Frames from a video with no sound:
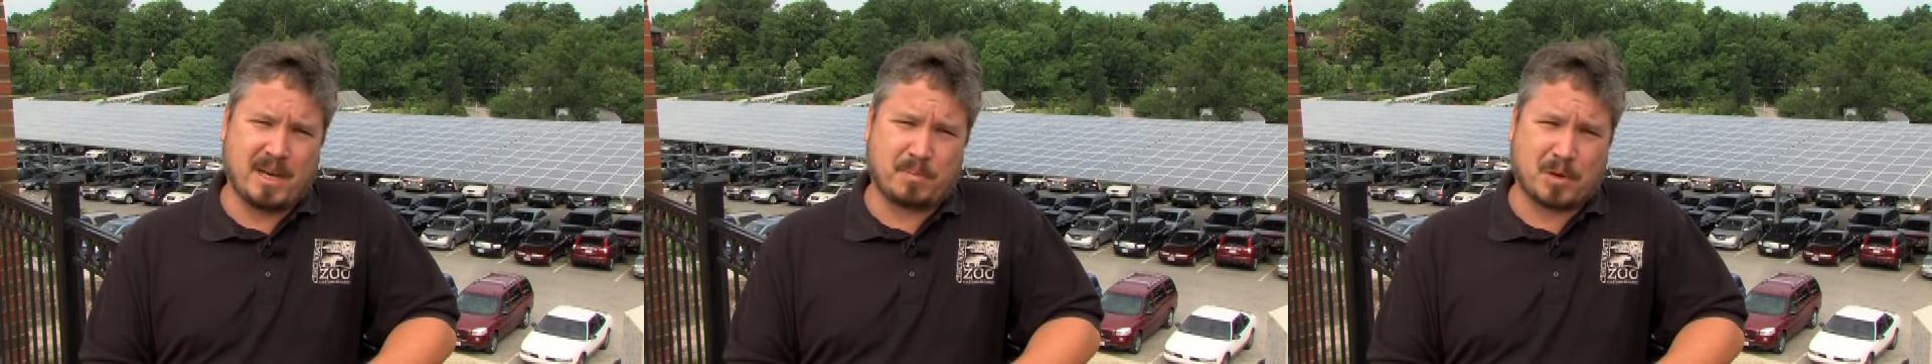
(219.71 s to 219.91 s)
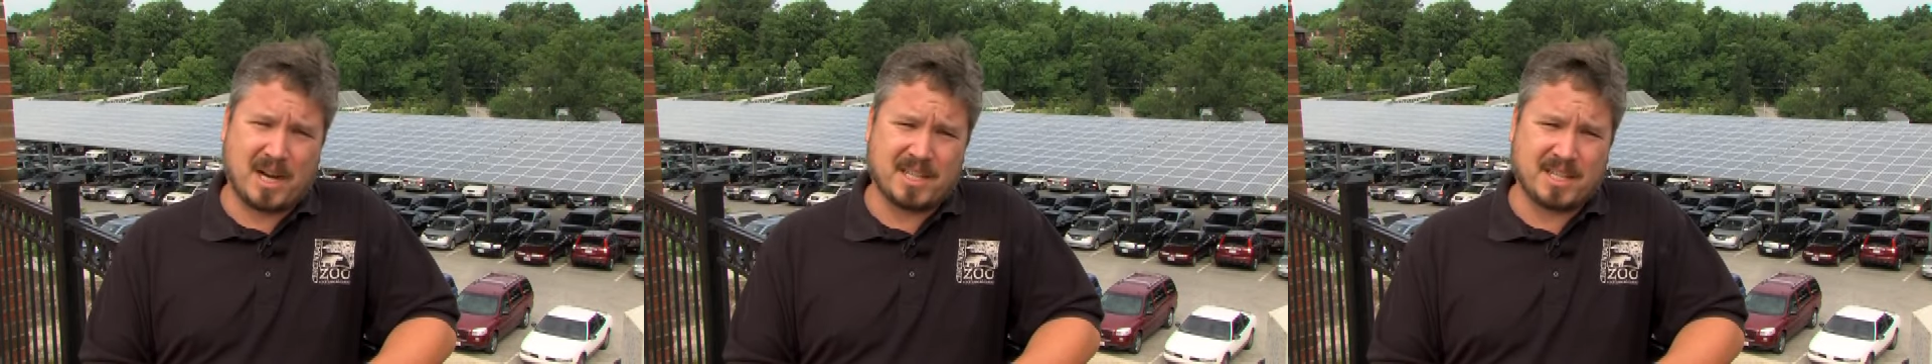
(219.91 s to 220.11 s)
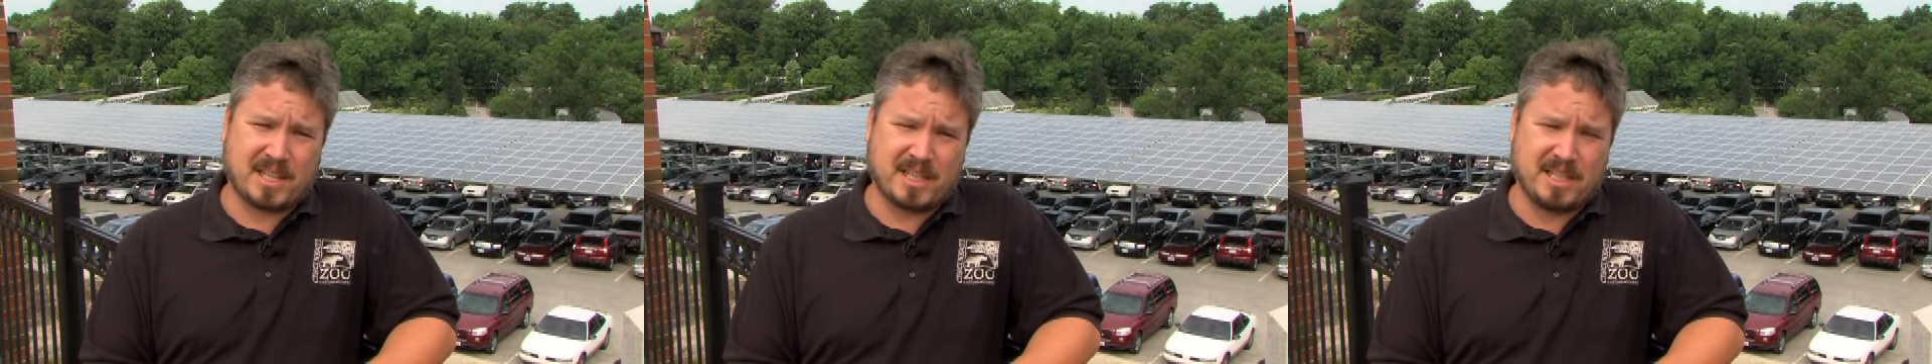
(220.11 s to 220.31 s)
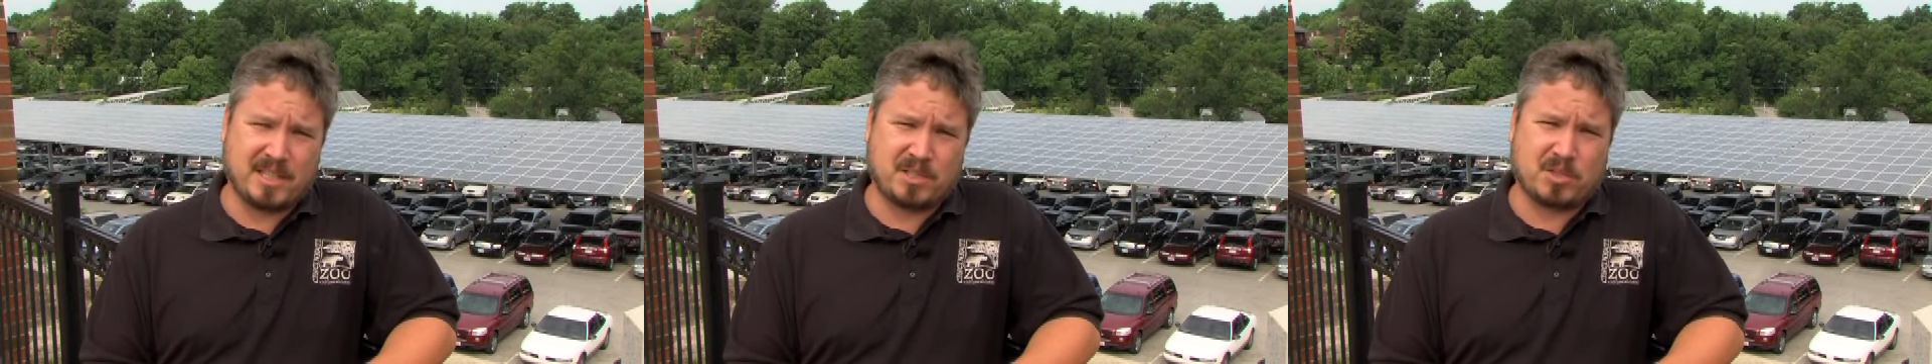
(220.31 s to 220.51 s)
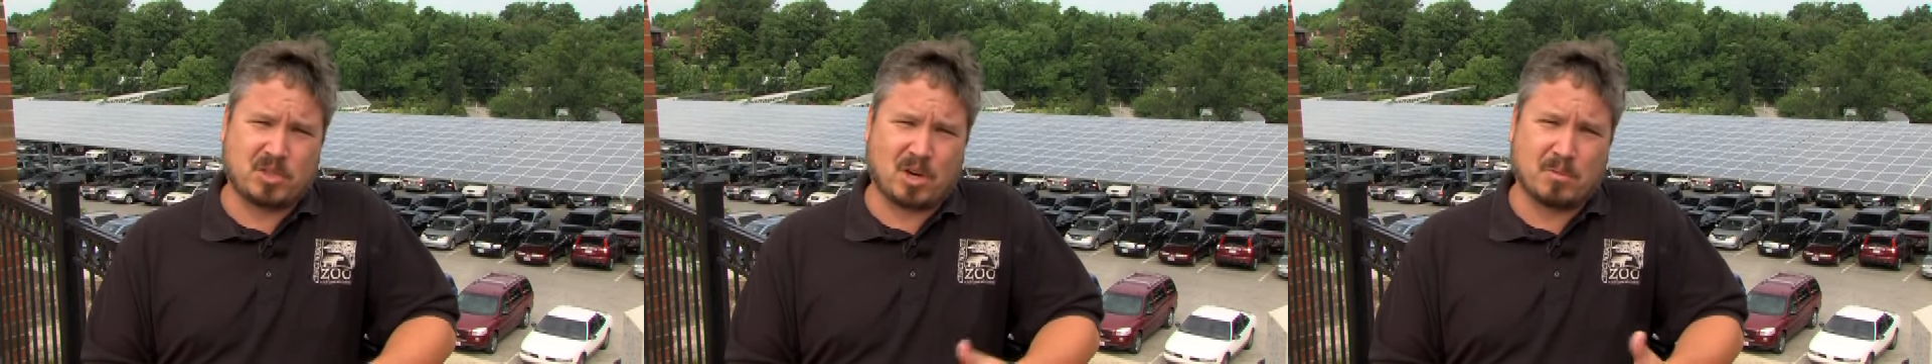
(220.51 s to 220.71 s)
project, it
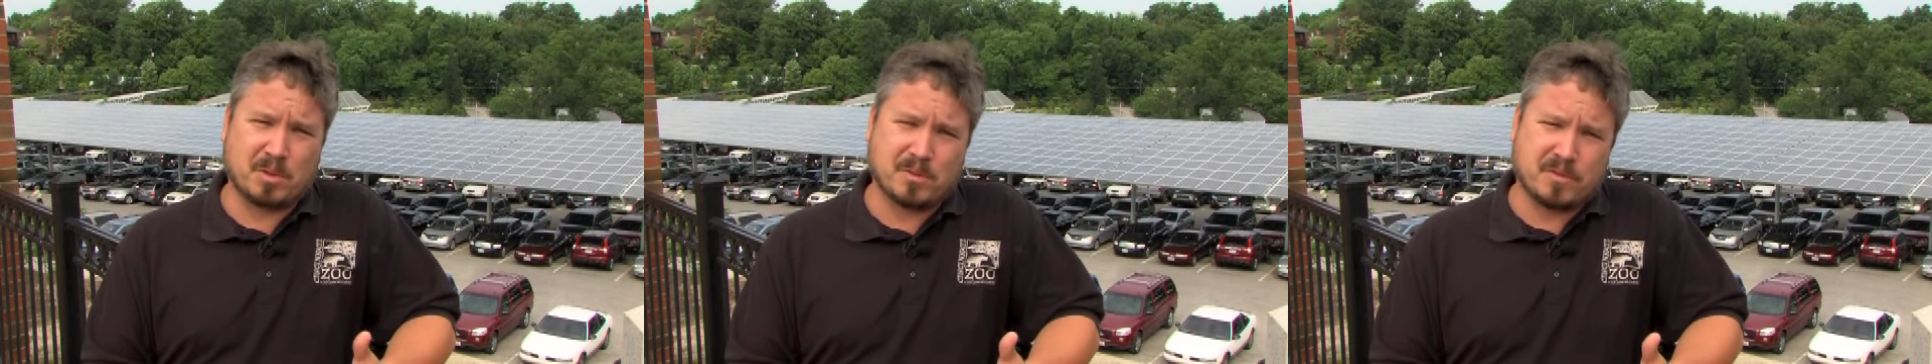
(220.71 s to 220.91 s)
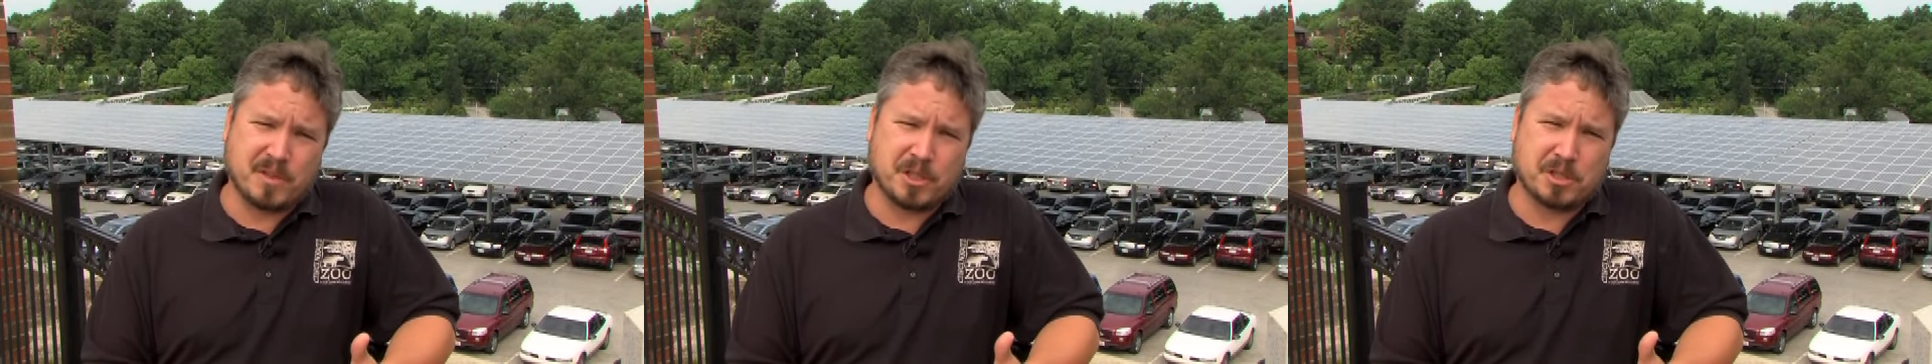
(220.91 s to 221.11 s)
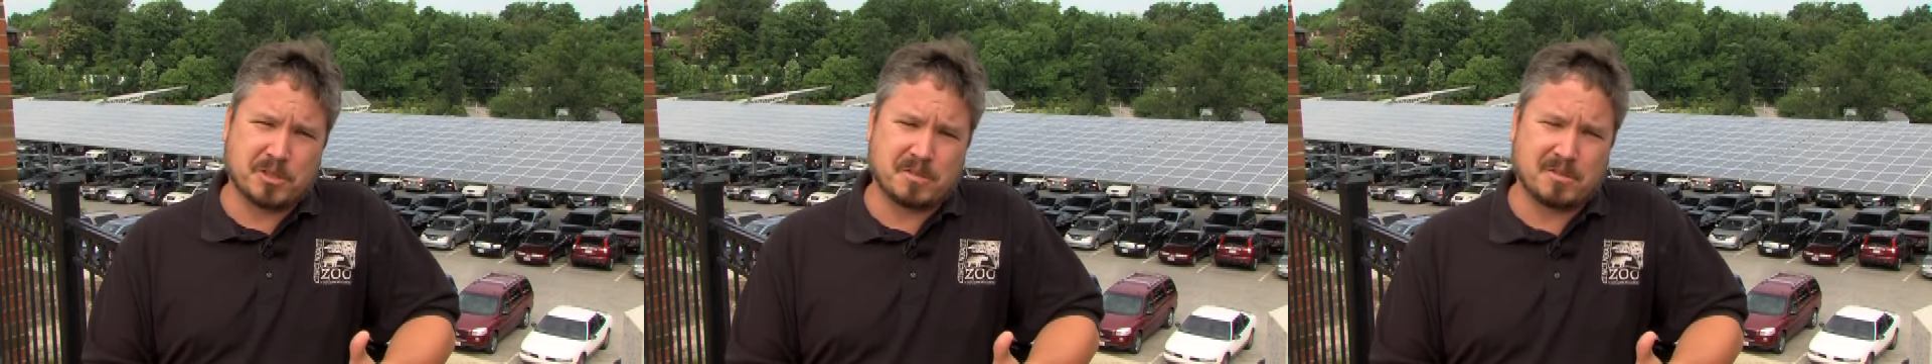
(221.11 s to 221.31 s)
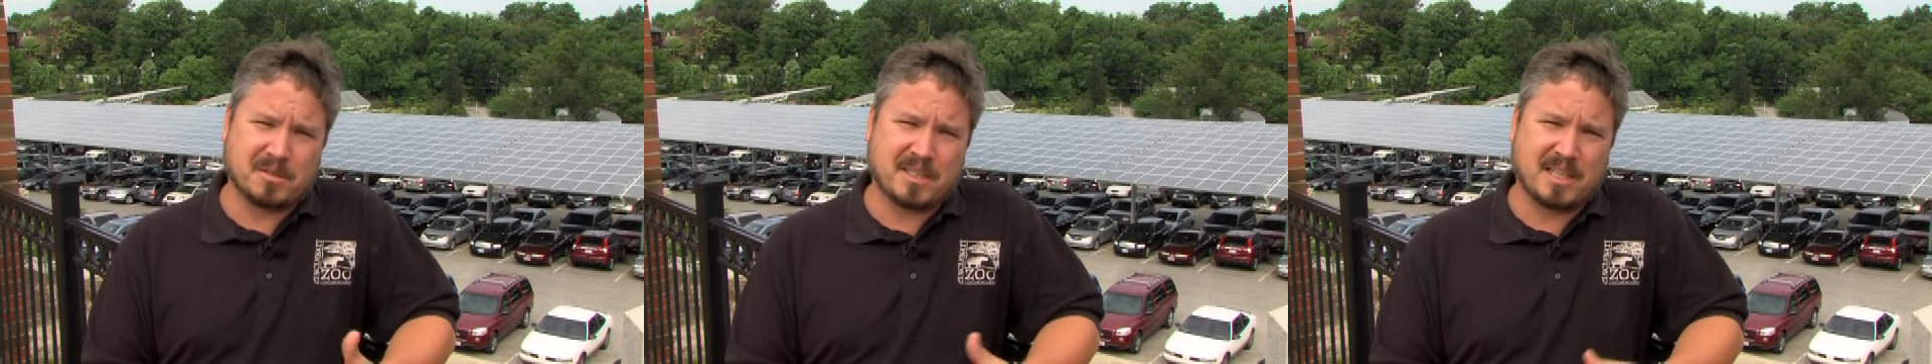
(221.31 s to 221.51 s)
needs to start with a vision,